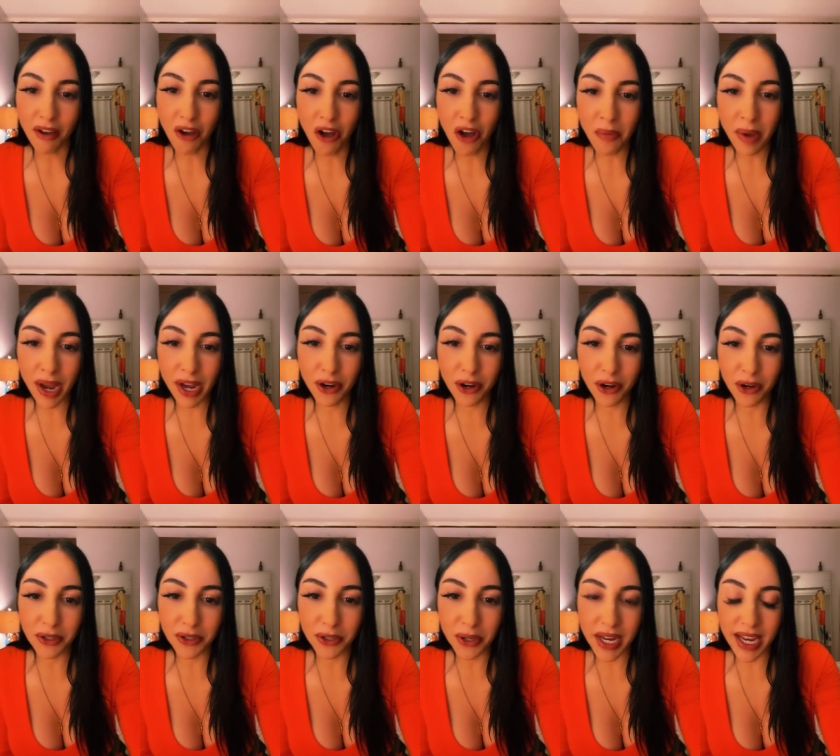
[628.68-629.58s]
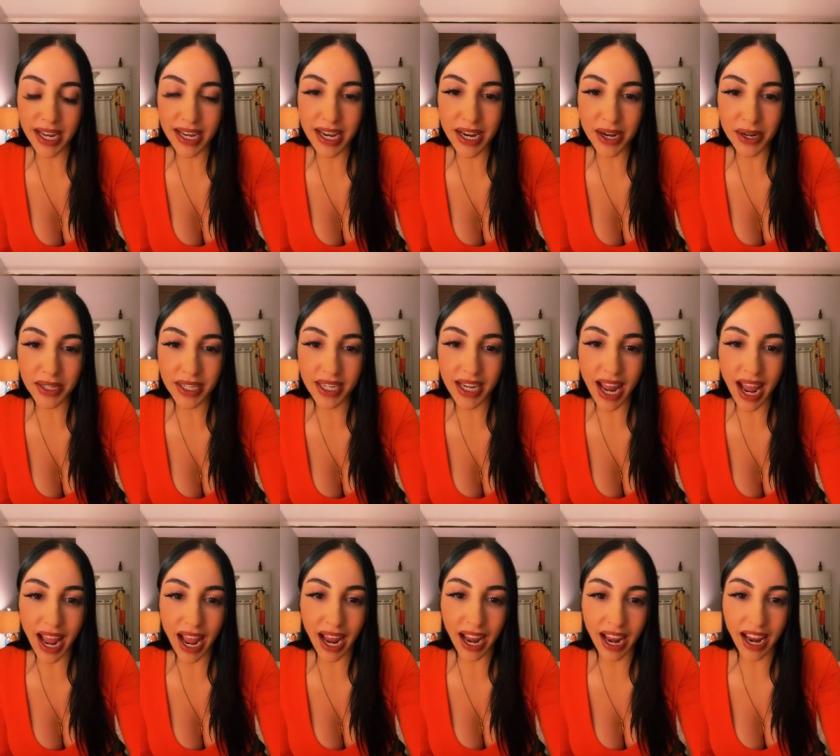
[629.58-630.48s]
All my girls are in here
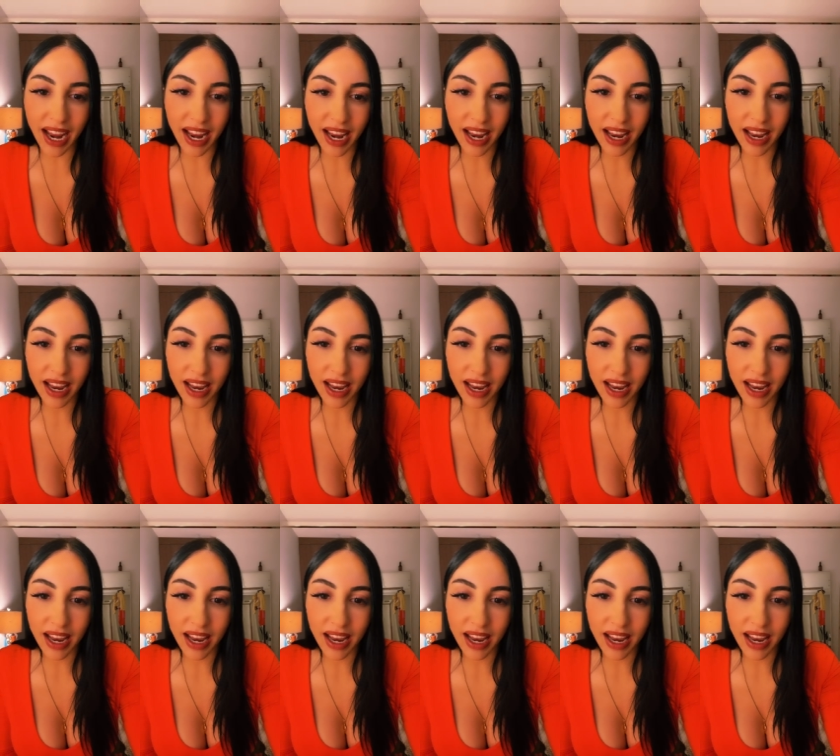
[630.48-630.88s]
today.